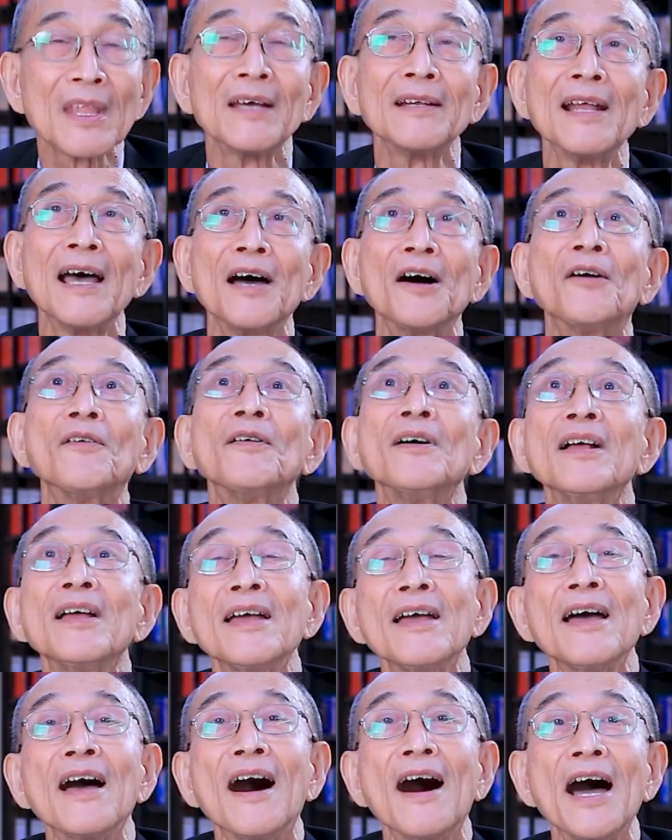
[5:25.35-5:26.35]
Now,
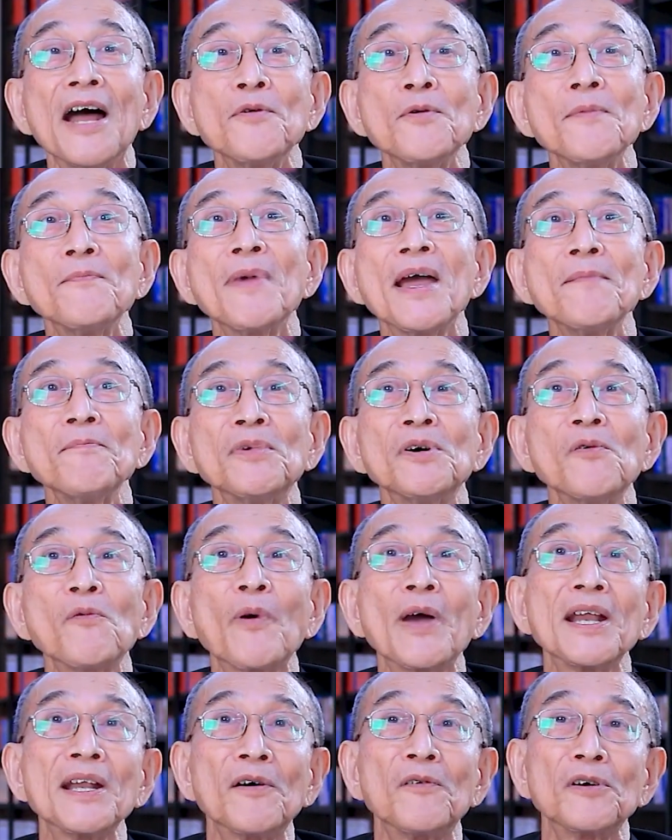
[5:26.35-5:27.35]
I remember
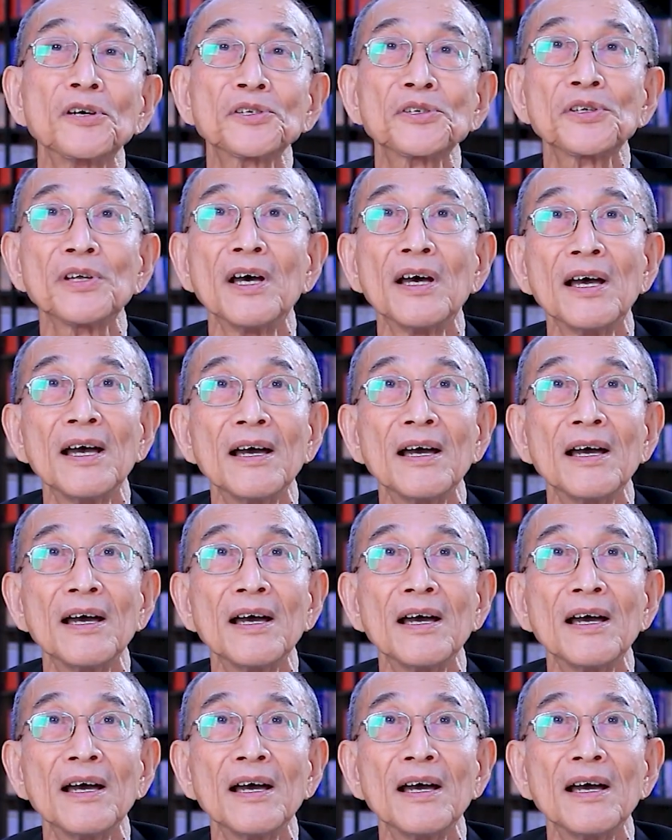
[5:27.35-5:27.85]
when I was